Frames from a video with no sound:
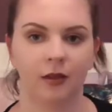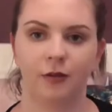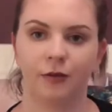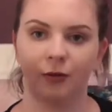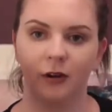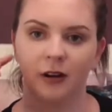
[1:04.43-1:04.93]
the
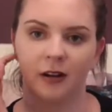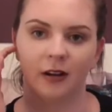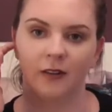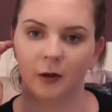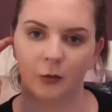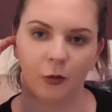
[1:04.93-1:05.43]
front
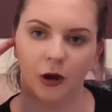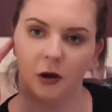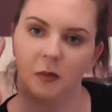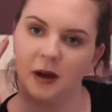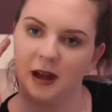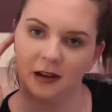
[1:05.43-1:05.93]
and then
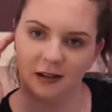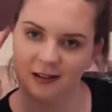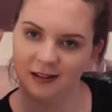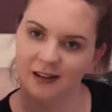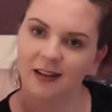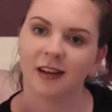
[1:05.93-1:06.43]
work back
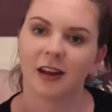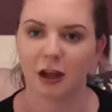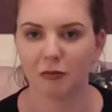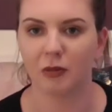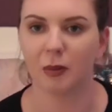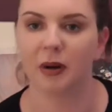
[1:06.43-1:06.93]

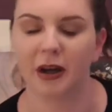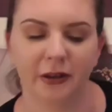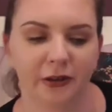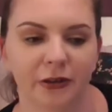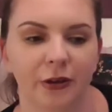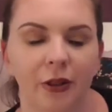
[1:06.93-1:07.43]
in my
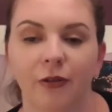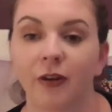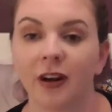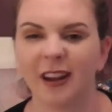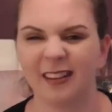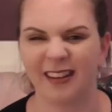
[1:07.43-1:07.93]
pile. So the
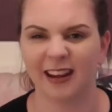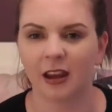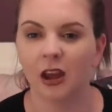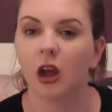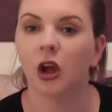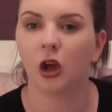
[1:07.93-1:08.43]
front is like
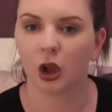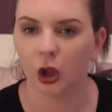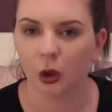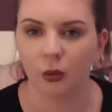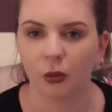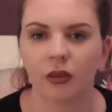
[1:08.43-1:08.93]

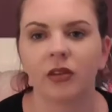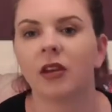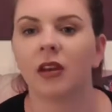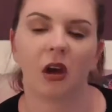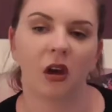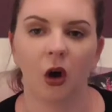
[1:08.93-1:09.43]
clothes,
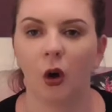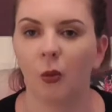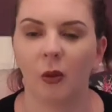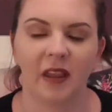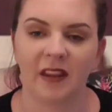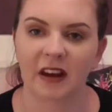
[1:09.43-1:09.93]

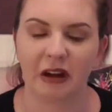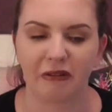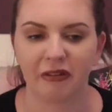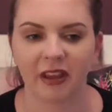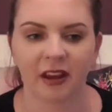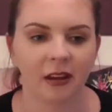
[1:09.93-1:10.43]
homeware, that kind of
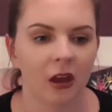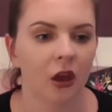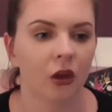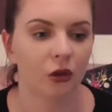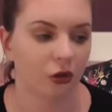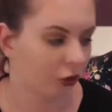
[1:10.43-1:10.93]
thing.
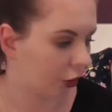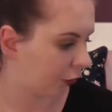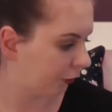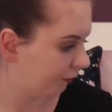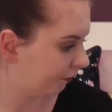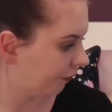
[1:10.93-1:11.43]
So